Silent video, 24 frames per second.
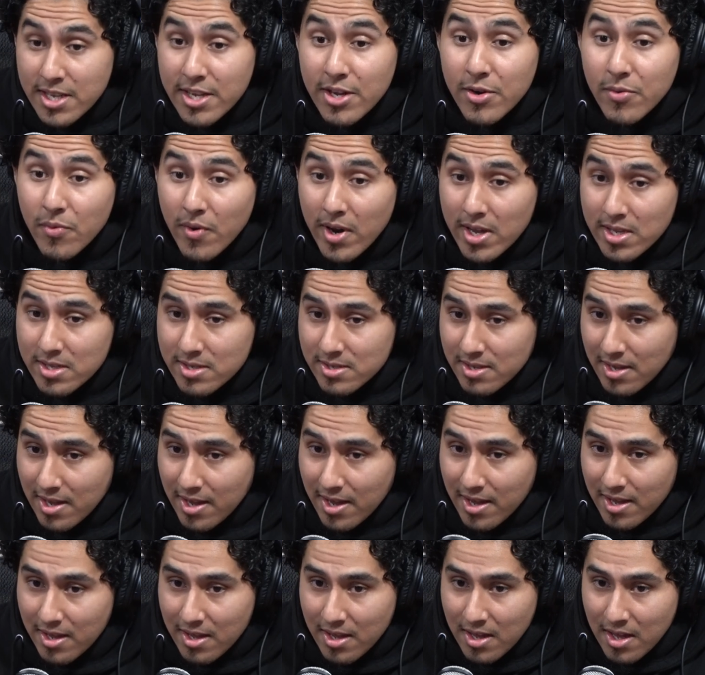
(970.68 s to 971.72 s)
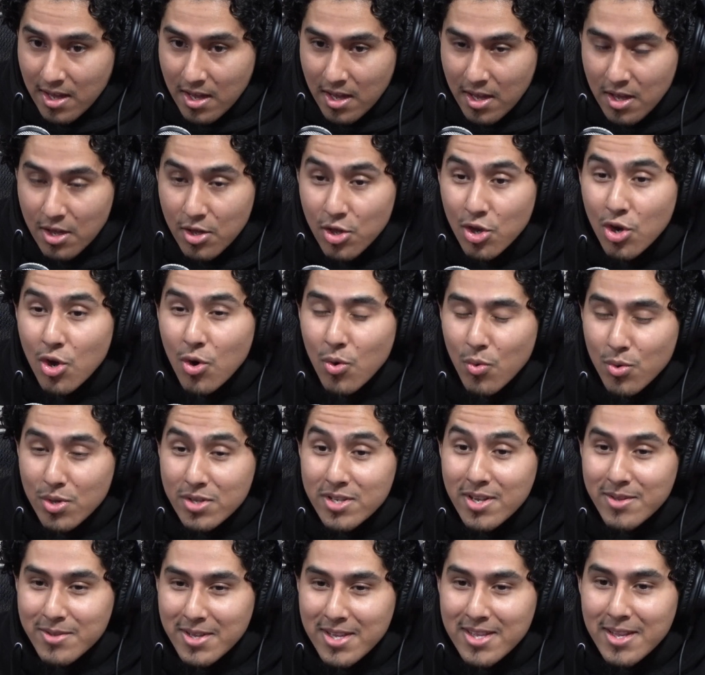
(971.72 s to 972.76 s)
cigarettes? Yeah, you know,
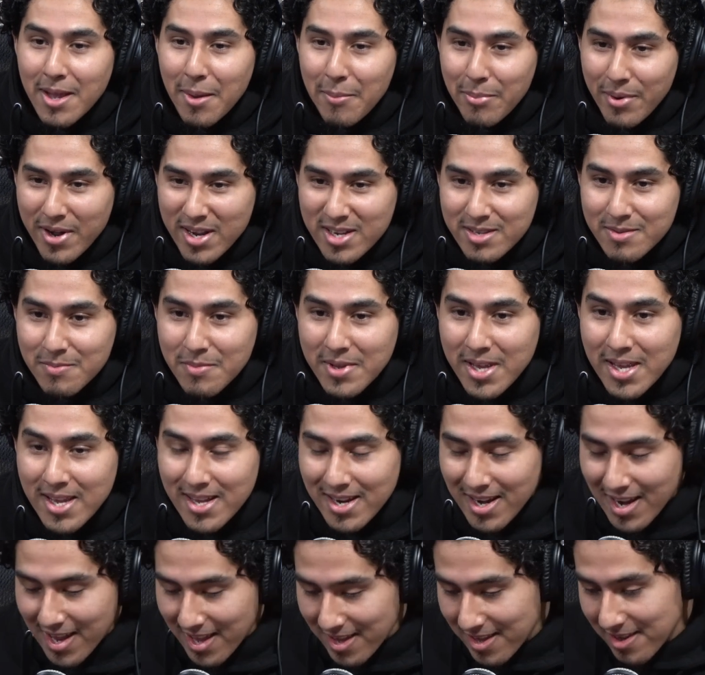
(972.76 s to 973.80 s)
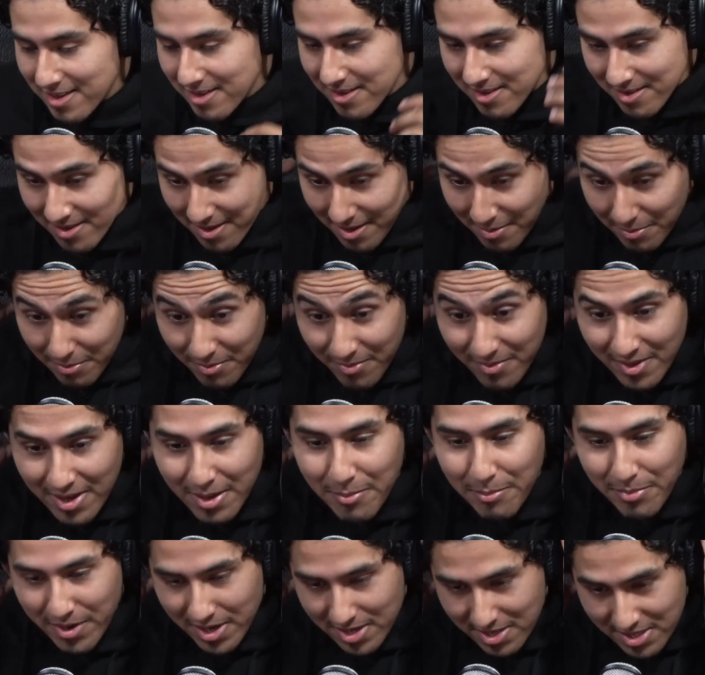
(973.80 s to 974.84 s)
something that bugs me, like
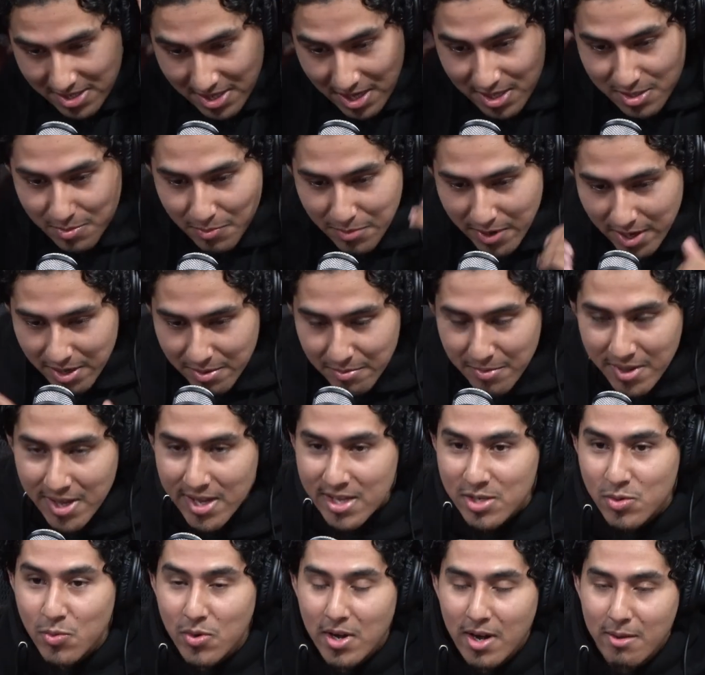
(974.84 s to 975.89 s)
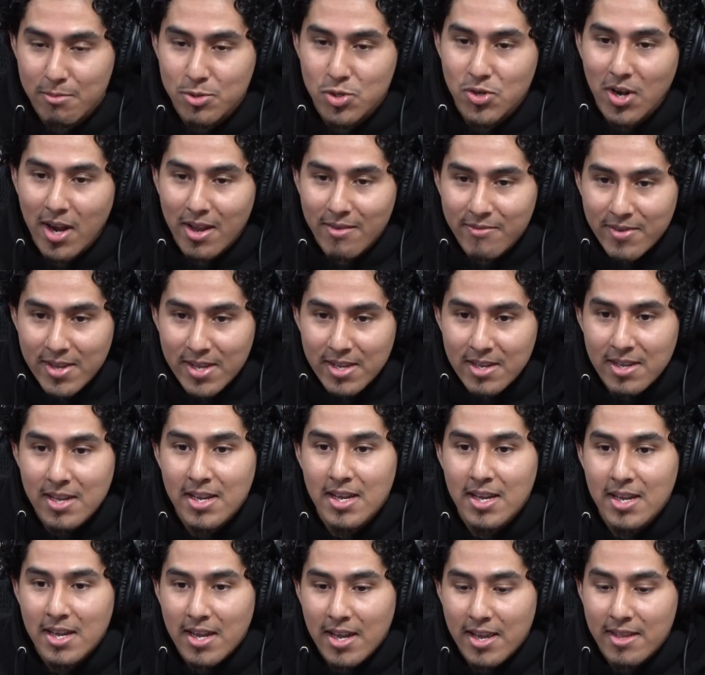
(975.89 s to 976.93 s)
it does bug me, is when I'm driving
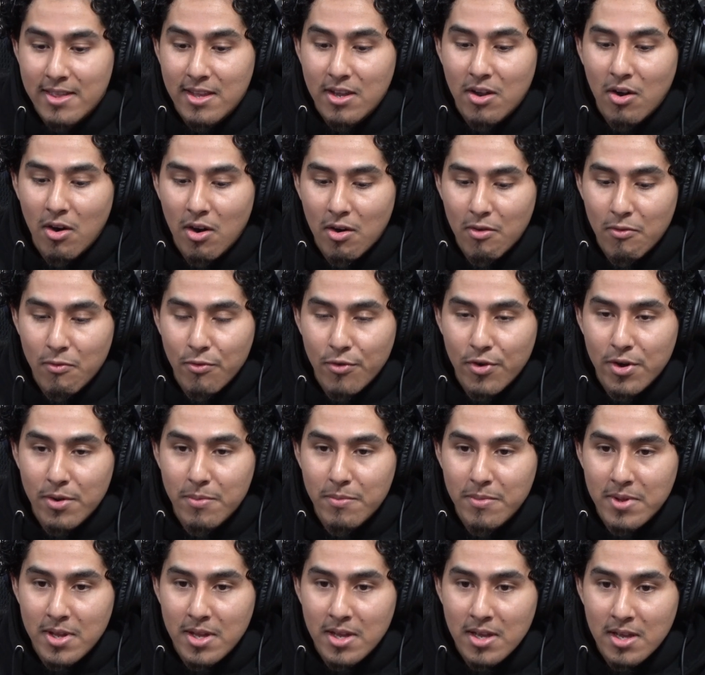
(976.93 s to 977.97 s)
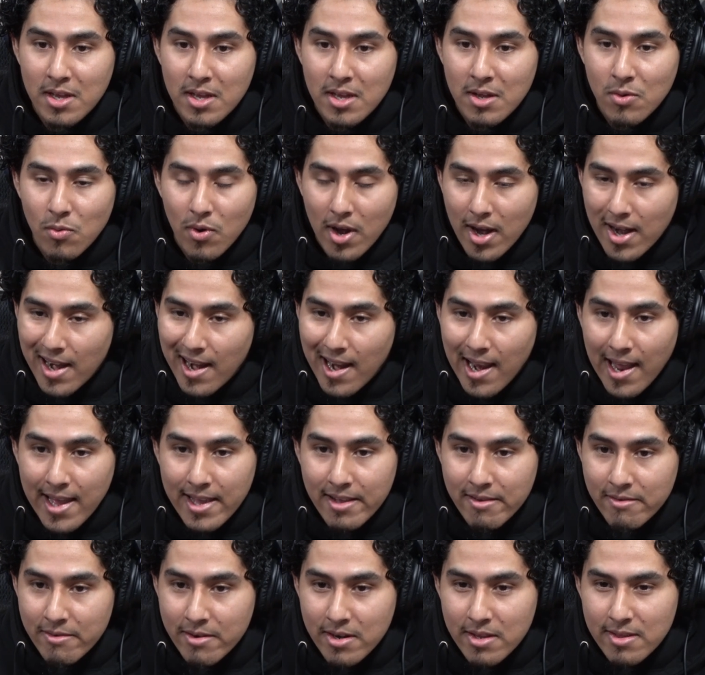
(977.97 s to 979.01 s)
and the car in front of me, we're at a
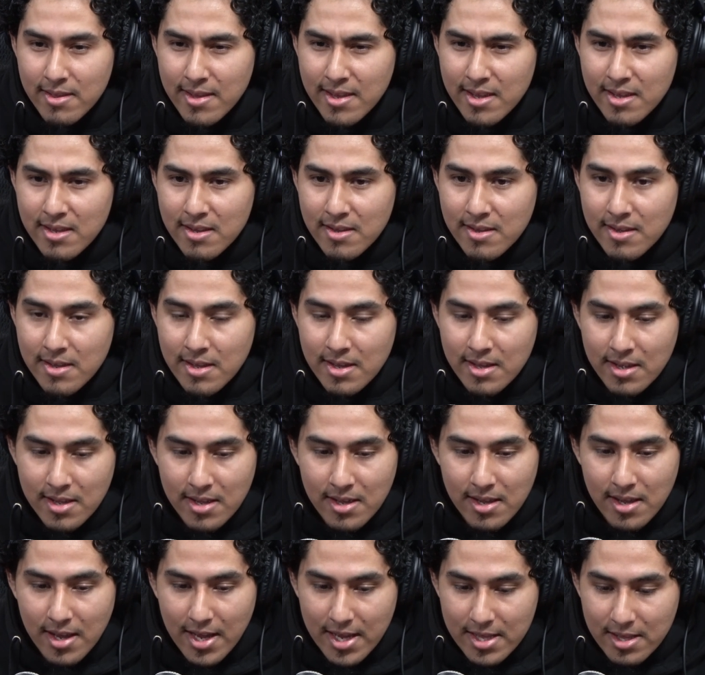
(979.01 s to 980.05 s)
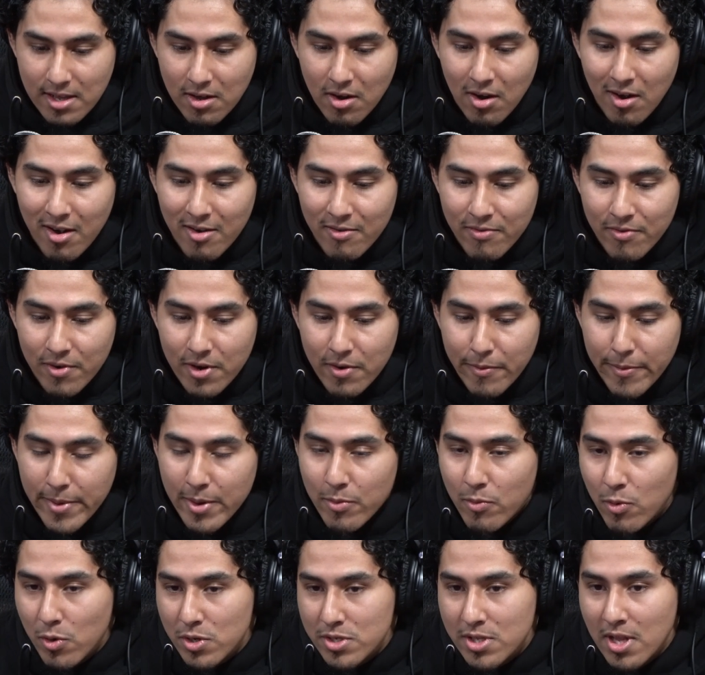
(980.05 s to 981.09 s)
light or anything, and the car in front of
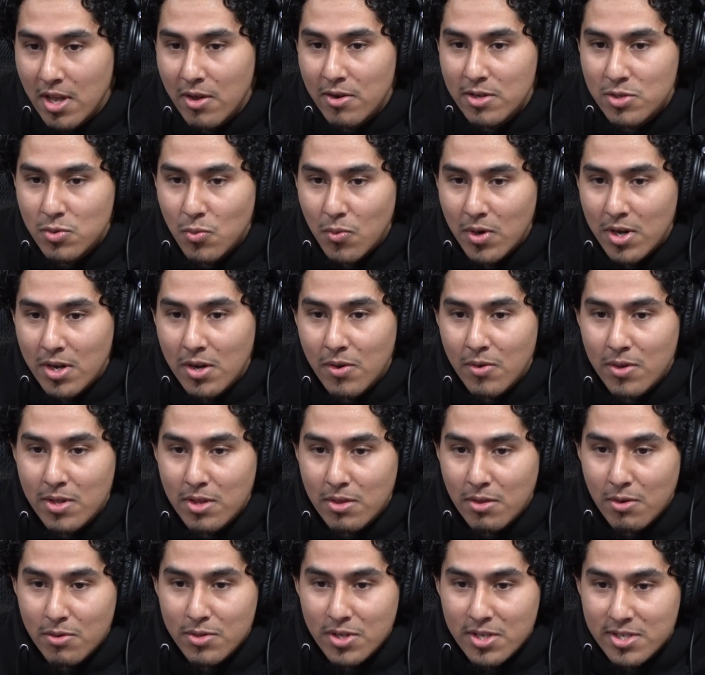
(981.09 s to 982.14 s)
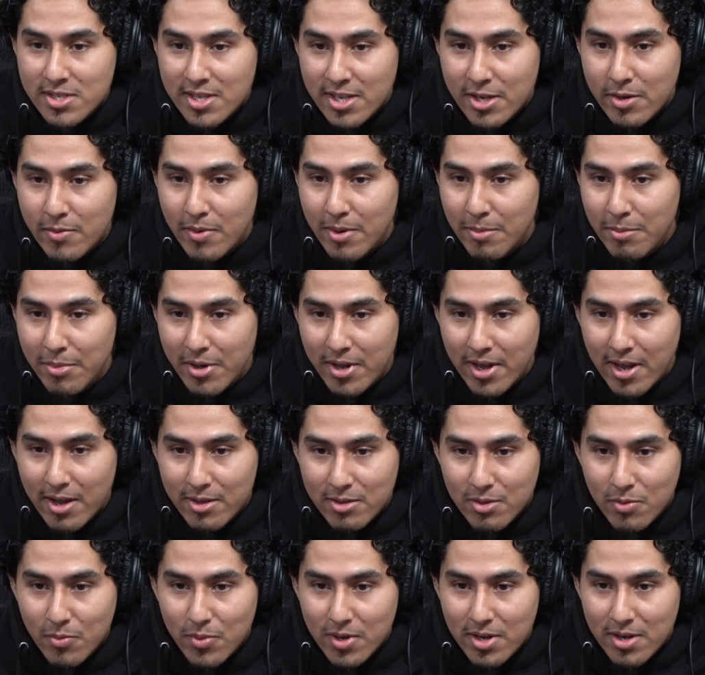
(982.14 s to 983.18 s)
me rolls down his window and throws a cigarette butt
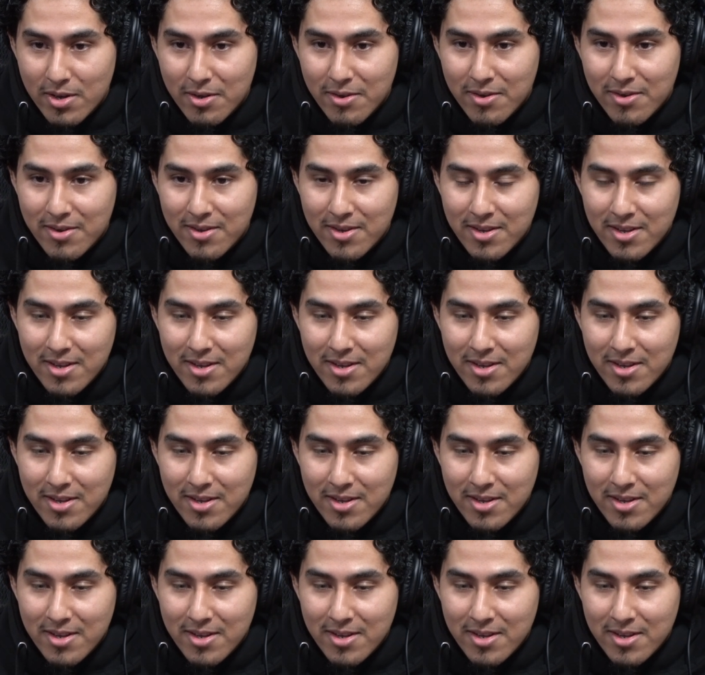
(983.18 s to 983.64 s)
out the window.